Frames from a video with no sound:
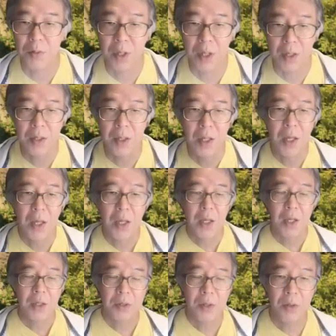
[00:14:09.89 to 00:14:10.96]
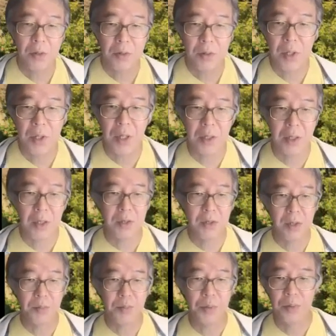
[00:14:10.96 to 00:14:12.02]
Okay, so that is
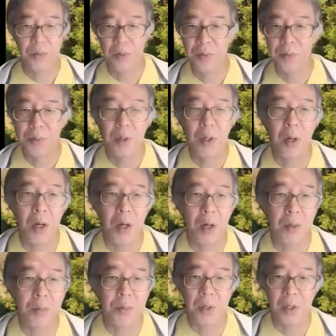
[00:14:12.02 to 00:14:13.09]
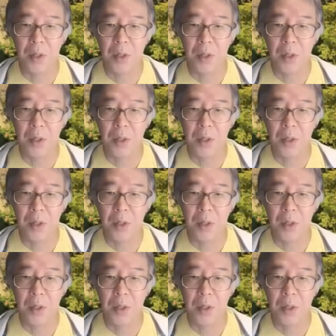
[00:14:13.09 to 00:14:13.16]
the proof of